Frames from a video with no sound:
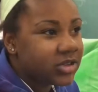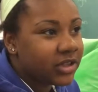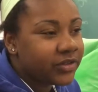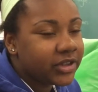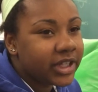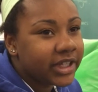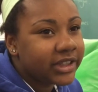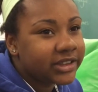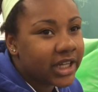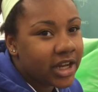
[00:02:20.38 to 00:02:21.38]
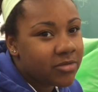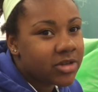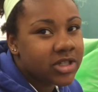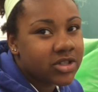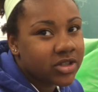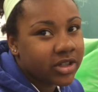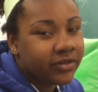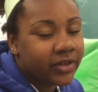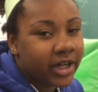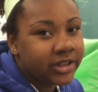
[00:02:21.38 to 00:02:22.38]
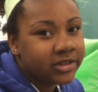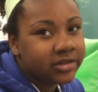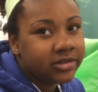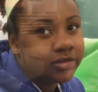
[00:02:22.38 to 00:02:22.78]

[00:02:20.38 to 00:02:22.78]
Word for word: I feel like excited because it's really fun.